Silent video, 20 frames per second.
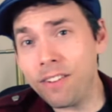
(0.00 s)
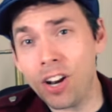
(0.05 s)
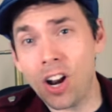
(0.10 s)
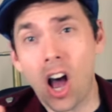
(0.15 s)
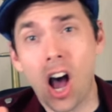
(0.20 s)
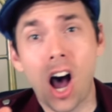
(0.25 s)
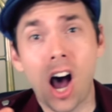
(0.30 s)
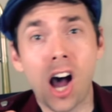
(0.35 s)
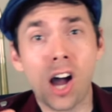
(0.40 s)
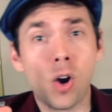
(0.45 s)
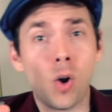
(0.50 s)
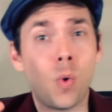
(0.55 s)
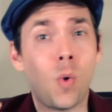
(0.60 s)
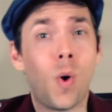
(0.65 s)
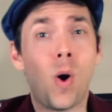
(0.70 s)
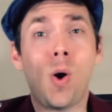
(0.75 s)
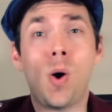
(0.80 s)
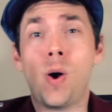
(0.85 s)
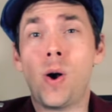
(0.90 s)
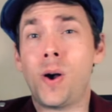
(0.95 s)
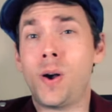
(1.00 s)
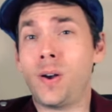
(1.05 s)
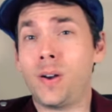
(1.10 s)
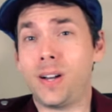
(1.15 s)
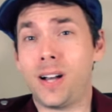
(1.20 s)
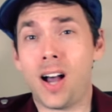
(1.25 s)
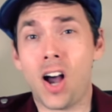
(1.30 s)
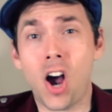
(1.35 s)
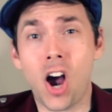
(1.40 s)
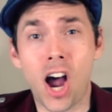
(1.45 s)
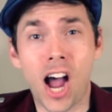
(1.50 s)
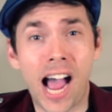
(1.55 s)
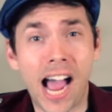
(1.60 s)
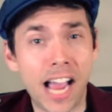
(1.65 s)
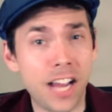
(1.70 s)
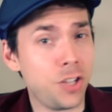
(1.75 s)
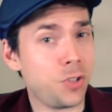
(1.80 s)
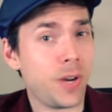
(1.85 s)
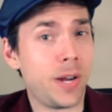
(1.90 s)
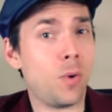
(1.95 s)
even Aqua
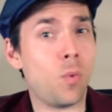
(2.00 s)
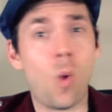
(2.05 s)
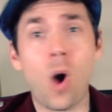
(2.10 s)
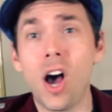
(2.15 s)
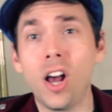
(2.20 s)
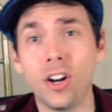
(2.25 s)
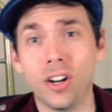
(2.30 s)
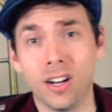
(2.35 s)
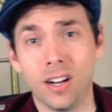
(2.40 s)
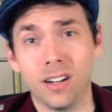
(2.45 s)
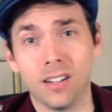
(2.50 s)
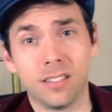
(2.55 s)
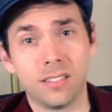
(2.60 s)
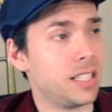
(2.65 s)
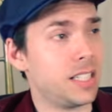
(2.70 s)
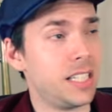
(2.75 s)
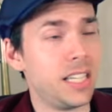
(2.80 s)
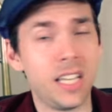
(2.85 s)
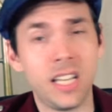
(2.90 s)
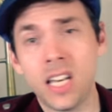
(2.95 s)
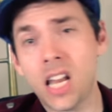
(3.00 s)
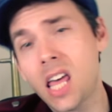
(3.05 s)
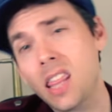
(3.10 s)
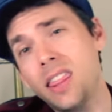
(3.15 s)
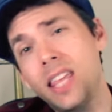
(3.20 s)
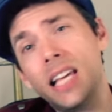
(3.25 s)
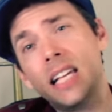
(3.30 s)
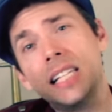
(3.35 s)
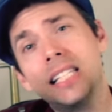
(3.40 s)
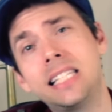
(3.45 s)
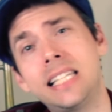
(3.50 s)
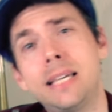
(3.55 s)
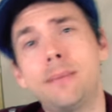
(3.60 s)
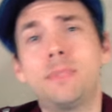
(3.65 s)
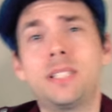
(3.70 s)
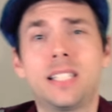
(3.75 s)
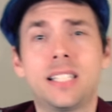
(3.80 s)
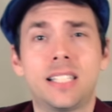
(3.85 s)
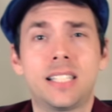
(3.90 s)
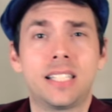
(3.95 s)
Hydrate Water. You see, nothing
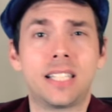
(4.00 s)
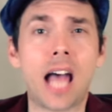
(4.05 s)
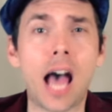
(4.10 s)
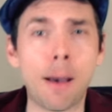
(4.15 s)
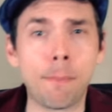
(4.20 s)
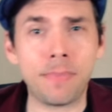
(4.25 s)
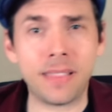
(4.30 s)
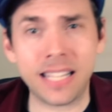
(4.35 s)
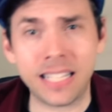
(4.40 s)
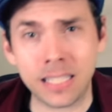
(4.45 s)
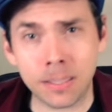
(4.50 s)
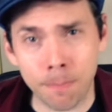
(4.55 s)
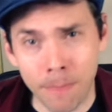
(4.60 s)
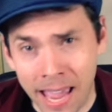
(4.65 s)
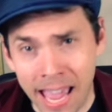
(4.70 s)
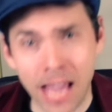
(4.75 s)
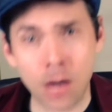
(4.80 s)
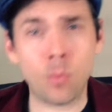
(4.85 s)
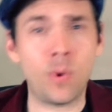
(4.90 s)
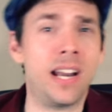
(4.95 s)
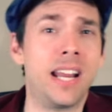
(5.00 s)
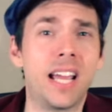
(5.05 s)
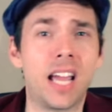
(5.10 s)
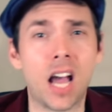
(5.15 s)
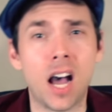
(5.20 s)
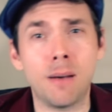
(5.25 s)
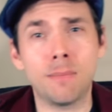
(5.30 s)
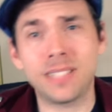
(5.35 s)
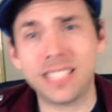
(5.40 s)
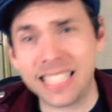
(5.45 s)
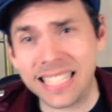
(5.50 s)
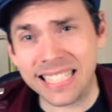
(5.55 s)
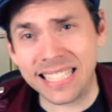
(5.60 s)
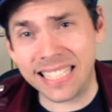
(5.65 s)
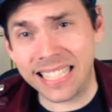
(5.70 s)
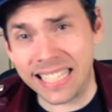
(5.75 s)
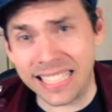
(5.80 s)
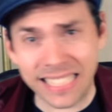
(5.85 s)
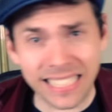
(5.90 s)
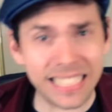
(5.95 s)
seems to stop this man when it comes to
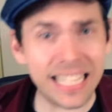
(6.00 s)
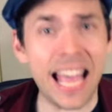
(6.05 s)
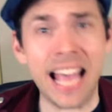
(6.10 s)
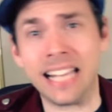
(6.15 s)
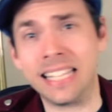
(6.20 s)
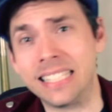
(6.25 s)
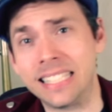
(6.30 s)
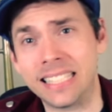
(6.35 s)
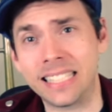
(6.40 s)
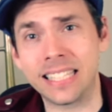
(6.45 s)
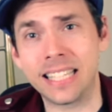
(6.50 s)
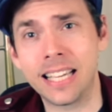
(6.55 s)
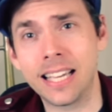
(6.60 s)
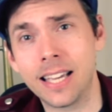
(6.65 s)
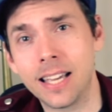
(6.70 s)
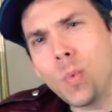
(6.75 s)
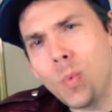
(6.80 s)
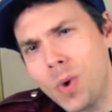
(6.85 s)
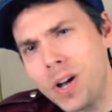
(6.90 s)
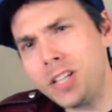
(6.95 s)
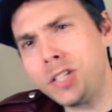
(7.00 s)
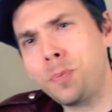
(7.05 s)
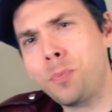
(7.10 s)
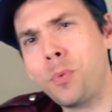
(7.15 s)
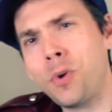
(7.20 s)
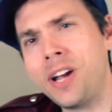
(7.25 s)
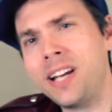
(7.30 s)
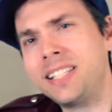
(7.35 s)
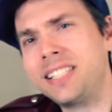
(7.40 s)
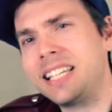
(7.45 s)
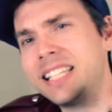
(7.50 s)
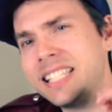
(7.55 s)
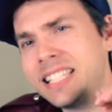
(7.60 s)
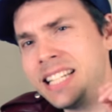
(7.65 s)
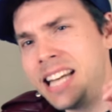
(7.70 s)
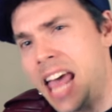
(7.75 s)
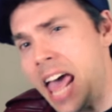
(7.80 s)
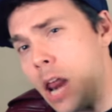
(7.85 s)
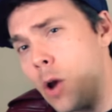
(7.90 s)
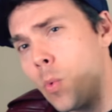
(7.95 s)
success, which brings his
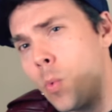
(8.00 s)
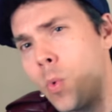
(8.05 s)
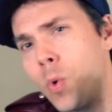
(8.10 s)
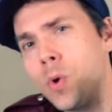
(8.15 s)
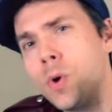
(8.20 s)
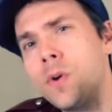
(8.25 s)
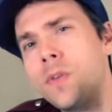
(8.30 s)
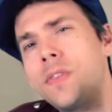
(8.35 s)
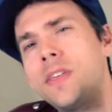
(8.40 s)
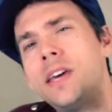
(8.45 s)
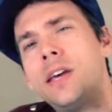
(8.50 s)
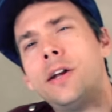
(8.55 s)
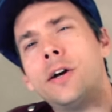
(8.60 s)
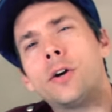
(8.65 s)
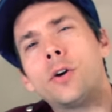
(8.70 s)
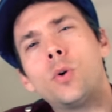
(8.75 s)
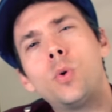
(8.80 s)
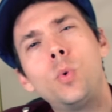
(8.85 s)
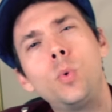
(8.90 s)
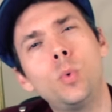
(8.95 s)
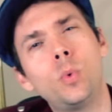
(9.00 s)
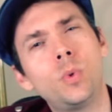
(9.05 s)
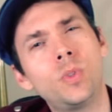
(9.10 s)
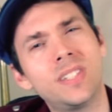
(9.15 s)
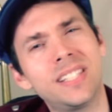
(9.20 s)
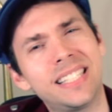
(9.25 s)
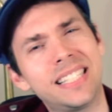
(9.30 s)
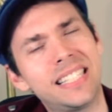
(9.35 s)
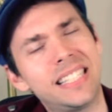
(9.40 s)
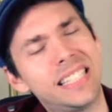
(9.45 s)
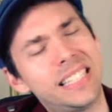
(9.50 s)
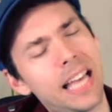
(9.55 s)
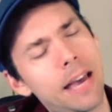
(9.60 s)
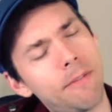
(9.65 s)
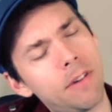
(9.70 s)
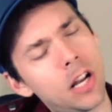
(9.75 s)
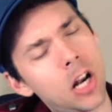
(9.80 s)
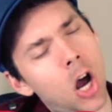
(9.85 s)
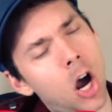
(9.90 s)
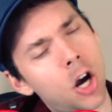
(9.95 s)
net worth at a cool
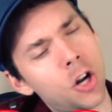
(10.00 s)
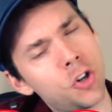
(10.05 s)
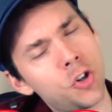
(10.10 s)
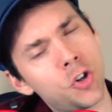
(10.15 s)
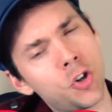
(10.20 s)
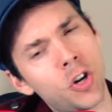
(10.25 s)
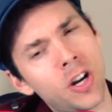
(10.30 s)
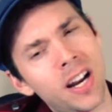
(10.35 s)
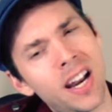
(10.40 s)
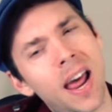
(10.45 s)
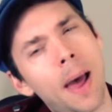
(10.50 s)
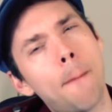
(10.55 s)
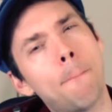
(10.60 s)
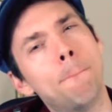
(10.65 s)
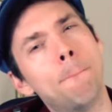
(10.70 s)
$700